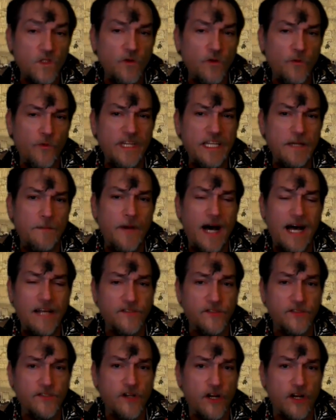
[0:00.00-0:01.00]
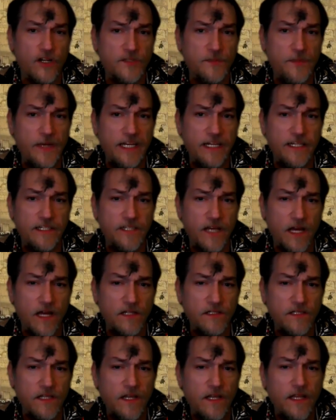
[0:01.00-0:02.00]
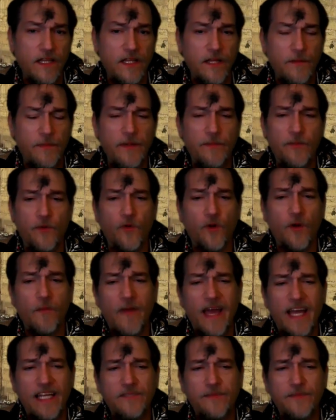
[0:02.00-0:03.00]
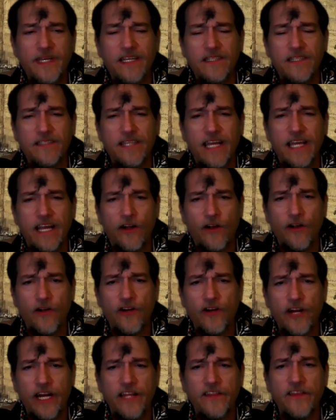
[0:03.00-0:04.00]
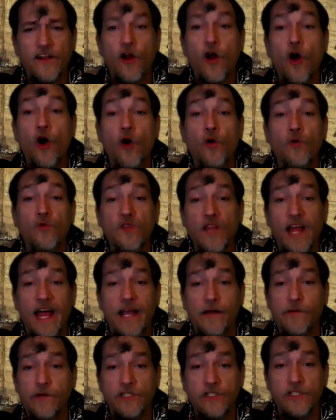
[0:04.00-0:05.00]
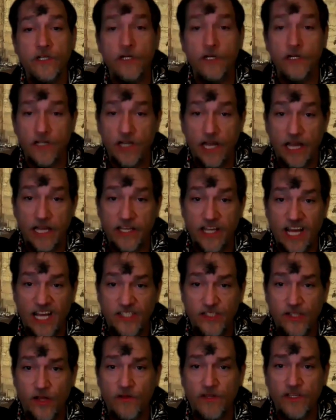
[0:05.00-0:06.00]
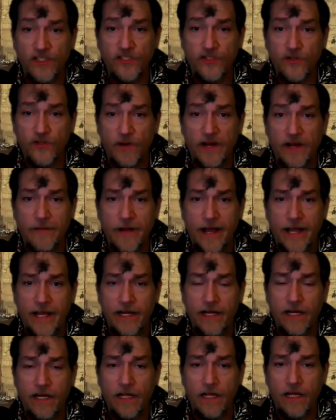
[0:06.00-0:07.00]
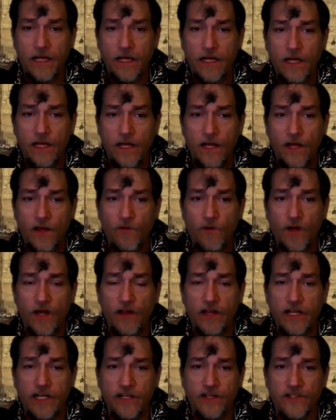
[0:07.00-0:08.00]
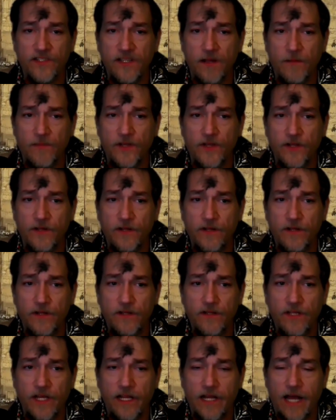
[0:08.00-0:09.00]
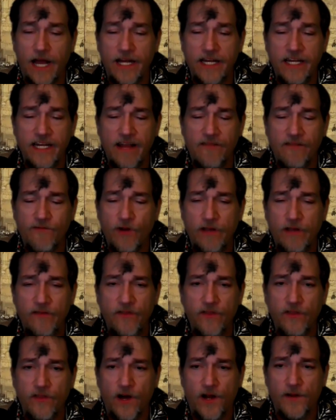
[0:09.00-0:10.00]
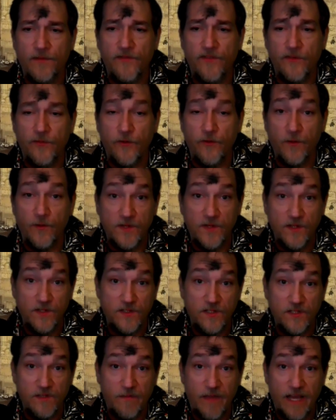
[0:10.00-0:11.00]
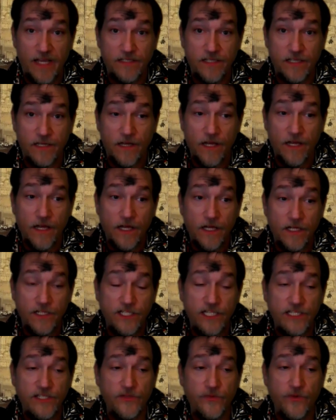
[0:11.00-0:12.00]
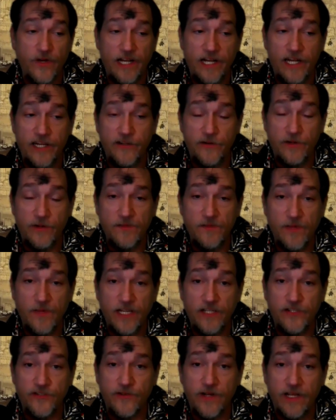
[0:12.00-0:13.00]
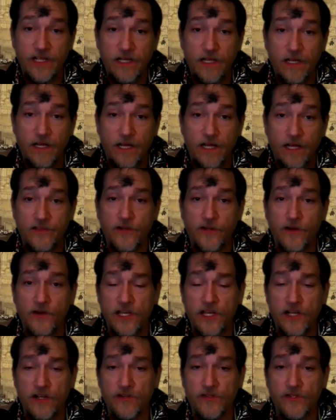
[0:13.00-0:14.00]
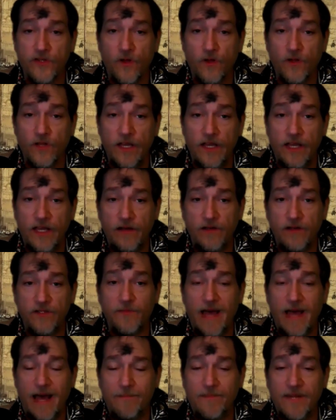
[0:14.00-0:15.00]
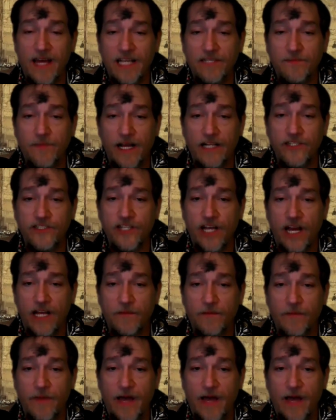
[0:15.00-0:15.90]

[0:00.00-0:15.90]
when the apostles started speaking in tongues the people were amazed because they heard it in their own language okay you guys know this story right well here's something that i never even thought of before but this is amazing jesus went into his ministry at 30 years old he was baptized by john the